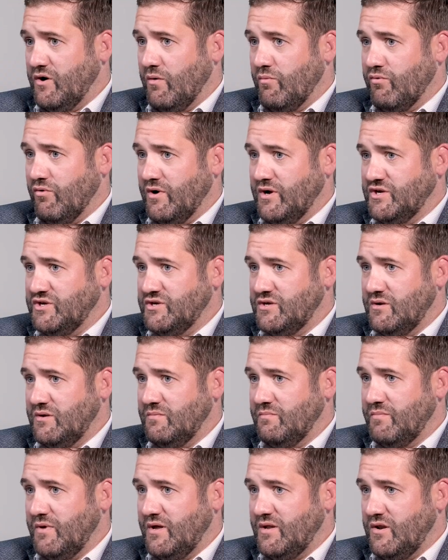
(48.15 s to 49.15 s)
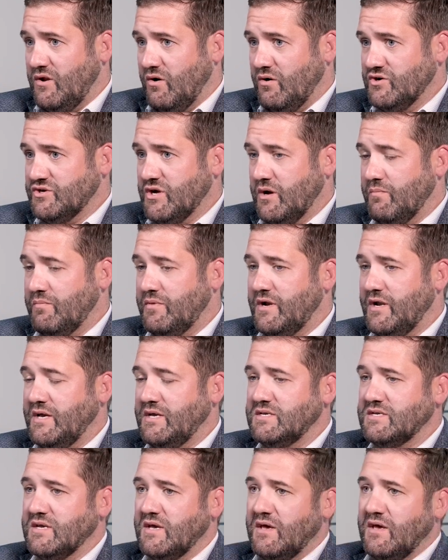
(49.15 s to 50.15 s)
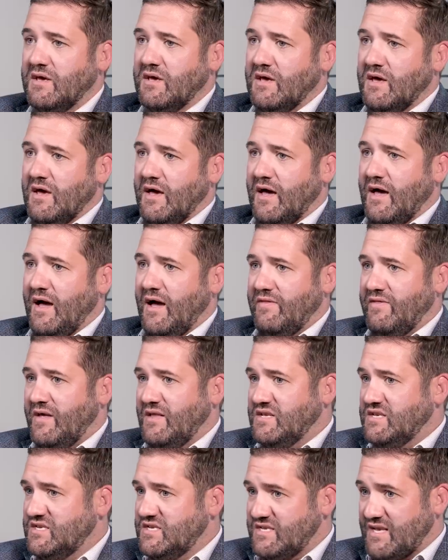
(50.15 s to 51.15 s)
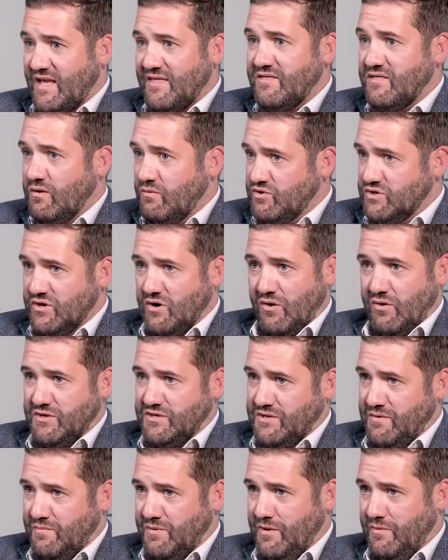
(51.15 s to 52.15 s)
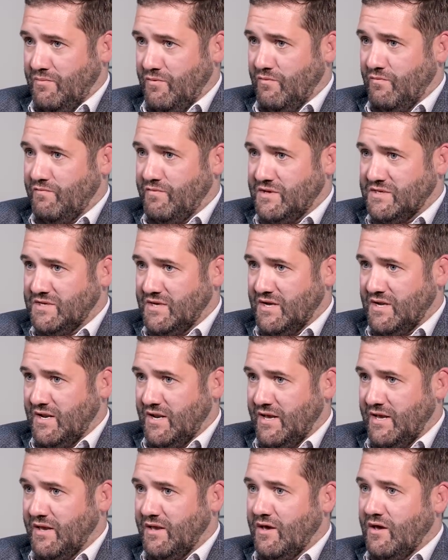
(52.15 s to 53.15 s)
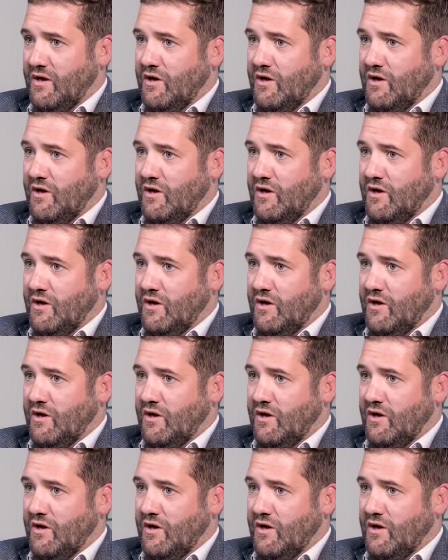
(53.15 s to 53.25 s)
operation in large companies, and then send those cards to people physically.